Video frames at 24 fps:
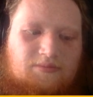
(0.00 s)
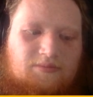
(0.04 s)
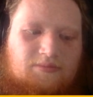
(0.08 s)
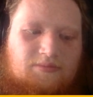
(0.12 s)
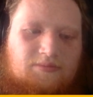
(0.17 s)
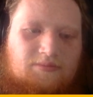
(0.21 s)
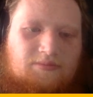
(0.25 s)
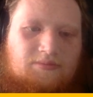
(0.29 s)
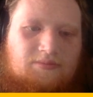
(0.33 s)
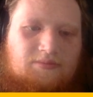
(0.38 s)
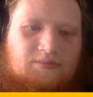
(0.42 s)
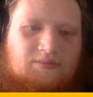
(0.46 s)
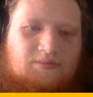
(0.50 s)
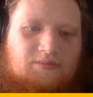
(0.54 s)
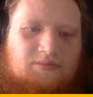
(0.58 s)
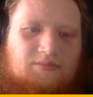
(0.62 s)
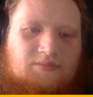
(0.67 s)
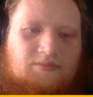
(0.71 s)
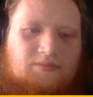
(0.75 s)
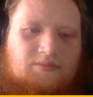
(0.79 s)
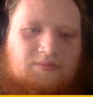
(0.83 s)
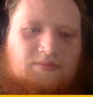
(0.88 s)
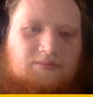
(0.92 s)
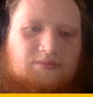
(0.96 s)

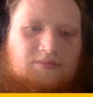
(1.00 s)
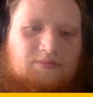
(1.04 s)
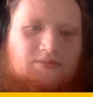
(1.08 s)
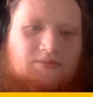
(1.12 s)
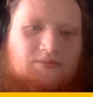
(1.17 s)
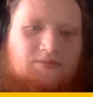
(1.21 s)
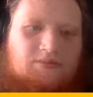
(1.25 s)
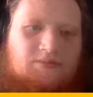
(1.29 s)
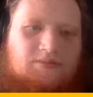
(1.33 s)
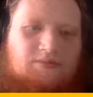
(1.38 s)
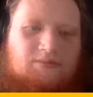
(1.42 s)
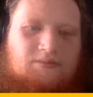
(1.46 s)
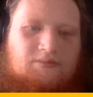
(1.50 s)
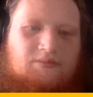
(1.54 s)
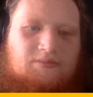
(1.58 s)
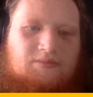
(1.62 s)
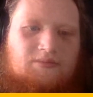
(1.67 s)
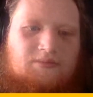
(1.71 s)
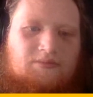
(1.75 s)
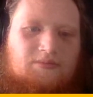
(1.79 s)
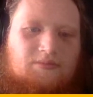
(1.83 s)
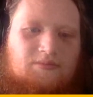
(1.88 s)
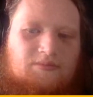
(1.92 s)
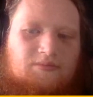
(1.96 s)

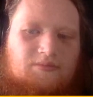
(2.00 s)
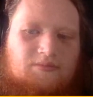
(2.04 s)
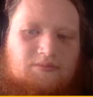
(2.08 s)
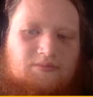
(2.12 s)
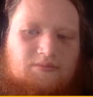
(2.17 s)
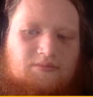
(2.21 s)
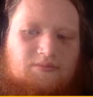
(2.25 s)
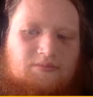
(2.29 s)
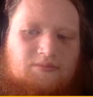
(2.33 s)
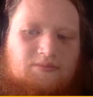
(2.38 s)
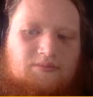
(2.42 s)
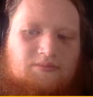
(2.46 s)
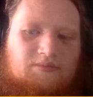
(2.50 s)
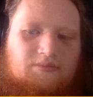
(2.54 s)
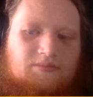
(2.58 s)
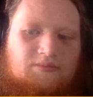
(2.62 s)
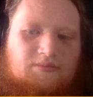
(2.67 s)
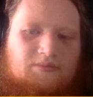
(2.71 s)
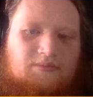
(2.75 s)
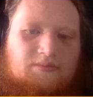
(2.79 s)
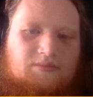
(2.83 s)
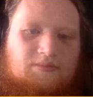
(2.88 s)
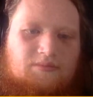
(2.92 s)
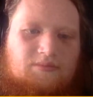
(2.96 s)

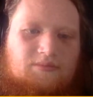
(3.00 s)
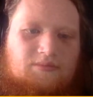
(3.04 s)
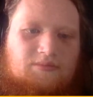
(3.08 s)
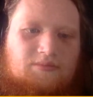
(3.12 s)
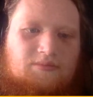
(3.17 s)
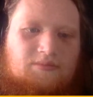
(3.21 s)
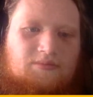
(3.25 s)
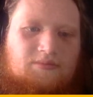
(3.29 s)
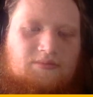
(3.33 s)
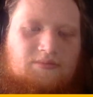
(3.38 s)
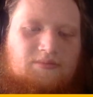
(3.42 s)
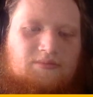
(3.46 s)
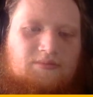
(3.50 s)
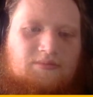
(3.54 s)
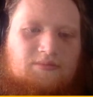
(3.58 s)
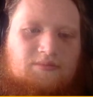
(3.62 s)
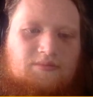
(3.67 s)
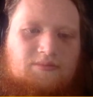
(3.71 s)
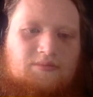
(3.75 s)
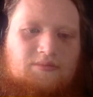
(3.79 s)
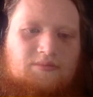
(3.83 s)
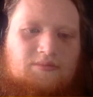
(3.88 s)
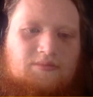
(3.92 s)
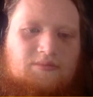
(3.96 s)

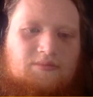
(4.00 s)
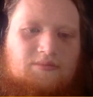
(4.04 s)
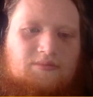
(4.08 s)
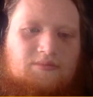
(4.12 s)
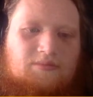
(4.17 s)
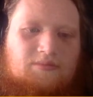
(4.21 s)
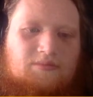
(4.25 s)
[no speech]